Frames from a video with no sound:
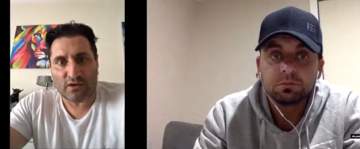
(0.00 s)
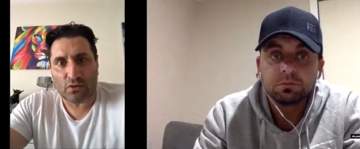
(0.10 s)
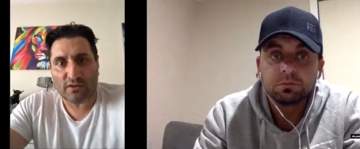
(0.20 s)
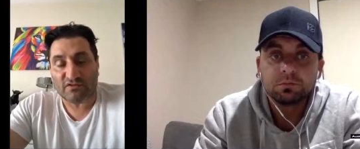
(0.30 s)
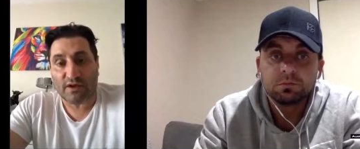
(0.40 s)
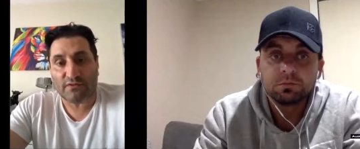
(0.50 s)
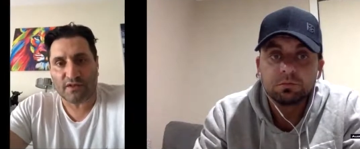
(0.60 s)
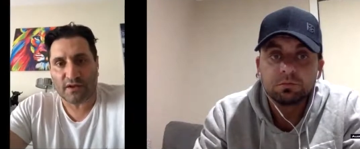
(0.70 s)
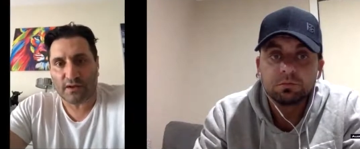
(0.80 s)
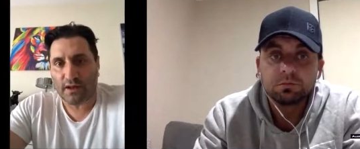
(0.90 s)
Speaker 1: there all his life in
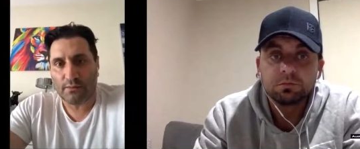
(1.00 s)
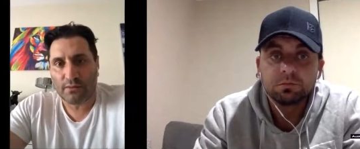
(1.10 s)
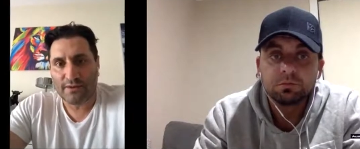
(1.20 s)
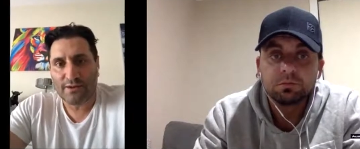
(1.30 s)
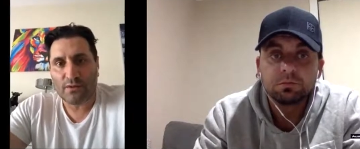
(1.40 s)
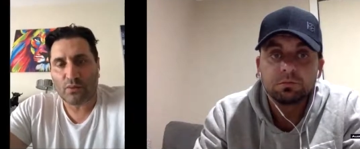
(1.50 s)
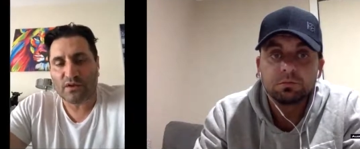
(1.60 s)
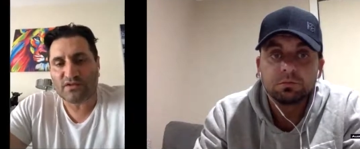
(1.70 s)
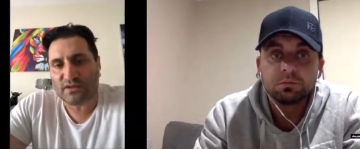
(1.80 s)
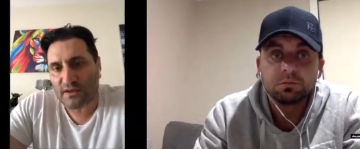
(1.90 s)
the club. Mm-hmm.
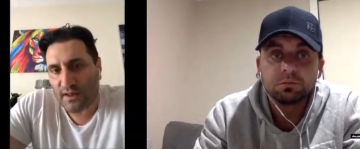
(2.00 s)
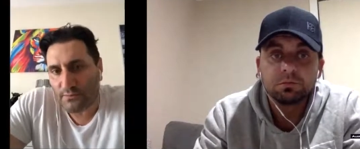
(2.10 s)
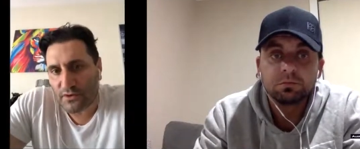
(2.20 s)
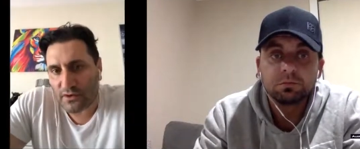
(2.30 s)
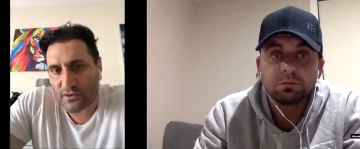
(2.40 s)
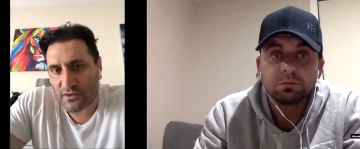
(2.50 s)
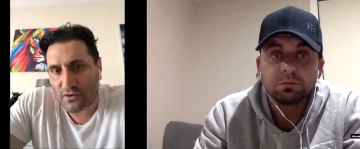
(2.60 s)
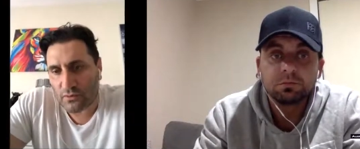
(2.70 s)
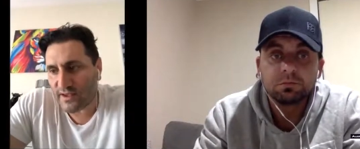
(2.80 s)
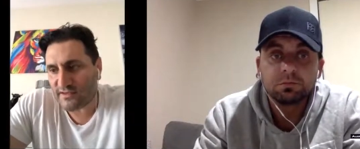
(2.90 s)
What's the club gonna, you
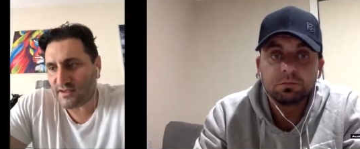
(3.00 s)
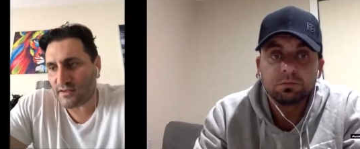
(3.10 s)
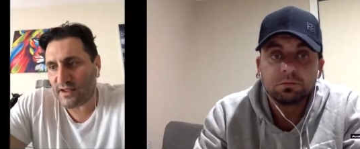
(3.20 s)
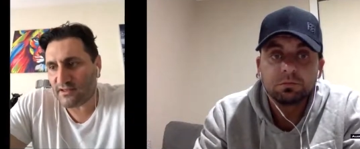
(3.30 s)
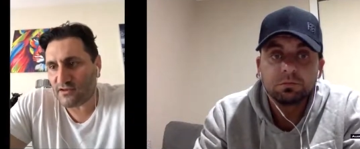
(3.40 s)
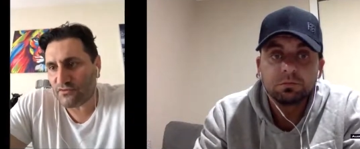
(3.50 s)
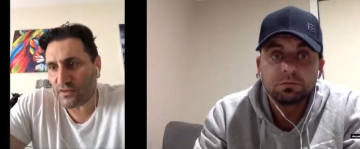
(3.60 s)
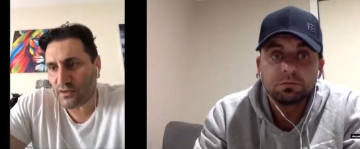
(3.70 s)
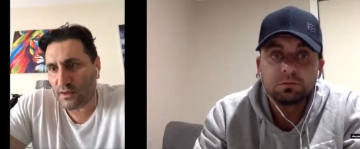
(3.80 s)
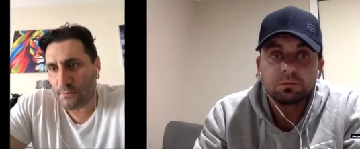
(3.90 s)
know, where's the advantage for
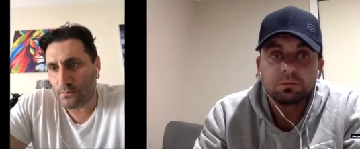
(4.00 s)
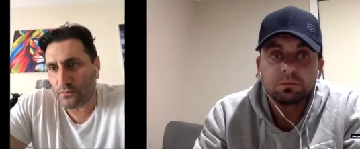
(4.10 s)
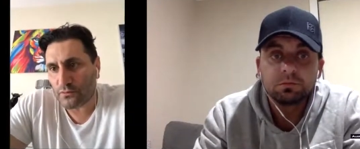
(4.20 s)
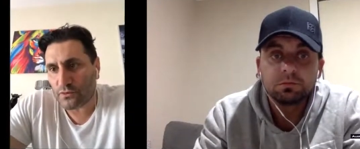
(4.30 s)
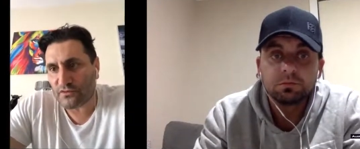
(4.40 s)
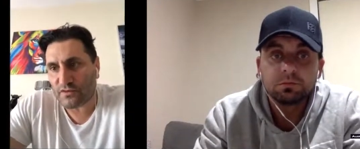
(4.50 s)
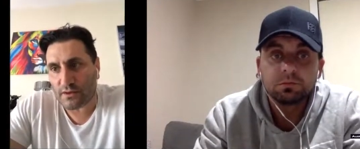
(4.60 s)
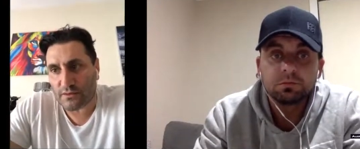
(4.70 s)
the club? Because they